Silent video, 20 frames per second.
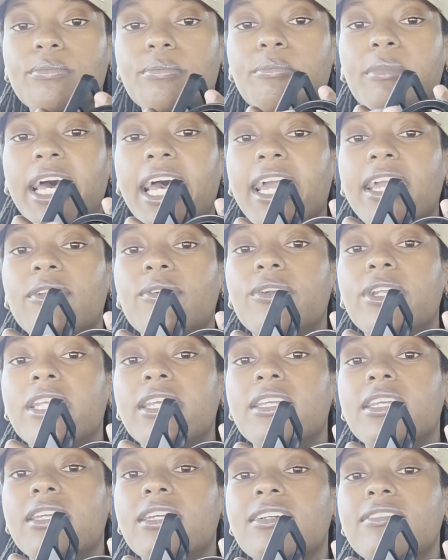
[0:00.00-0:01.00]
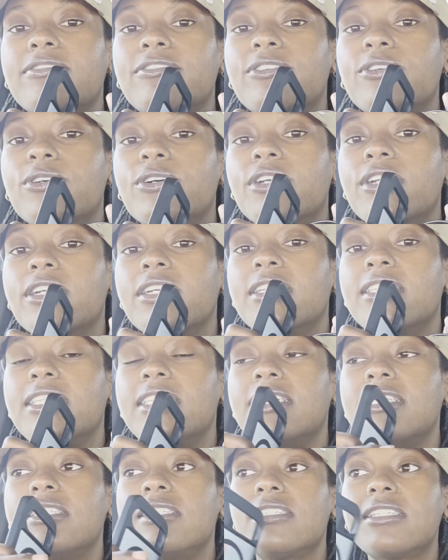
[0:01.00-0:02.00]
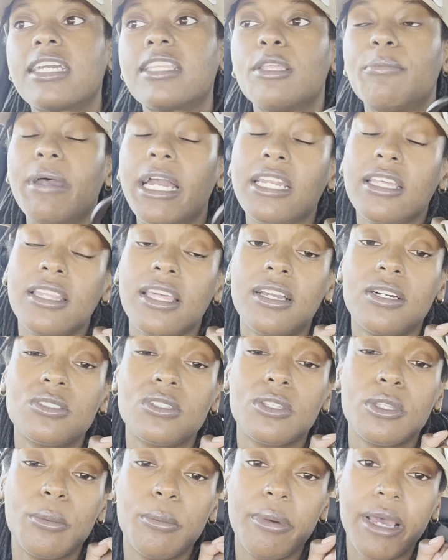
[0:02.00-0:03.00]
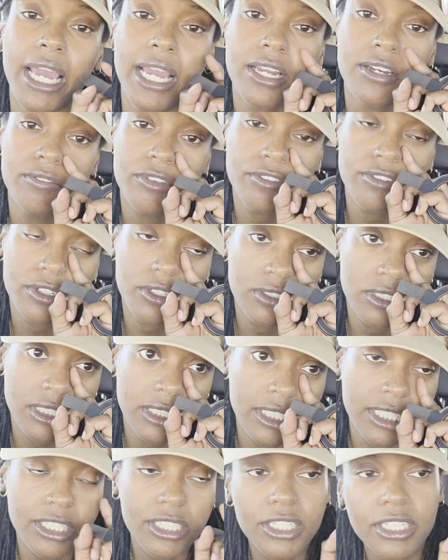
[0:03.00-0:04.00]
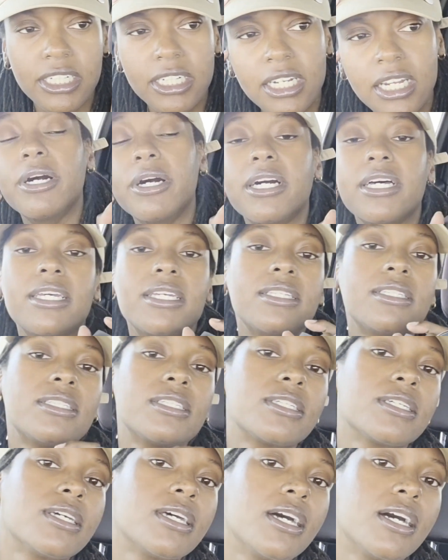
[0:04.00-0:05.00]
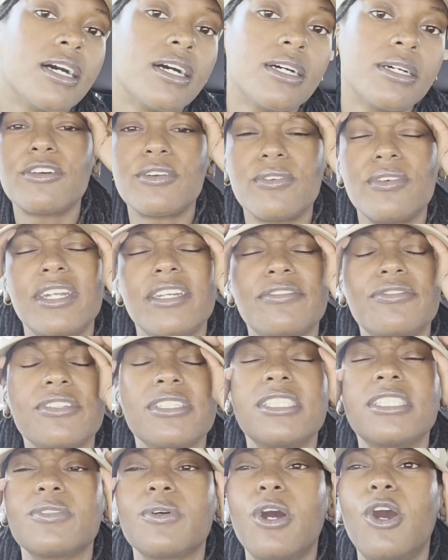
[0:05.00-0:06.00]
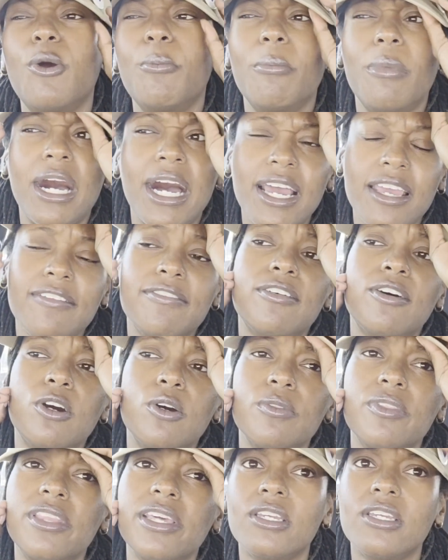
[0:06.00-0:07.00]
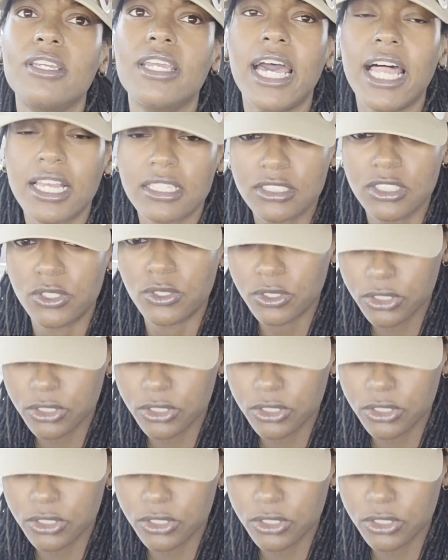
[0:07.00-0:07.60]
mag ring for this, like the magnet that goes on the back of the phone, the sticker, but for reference on my phone, the Galaxy